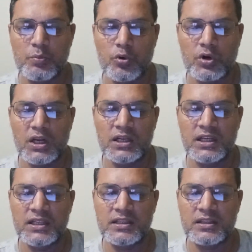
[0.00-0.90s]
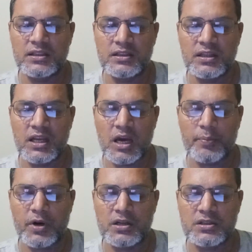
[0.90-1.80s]
Focal length,
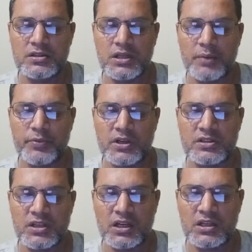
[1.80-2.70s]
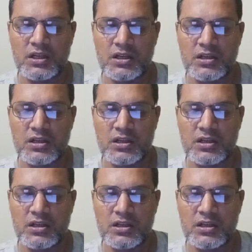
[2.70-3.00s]
aperture,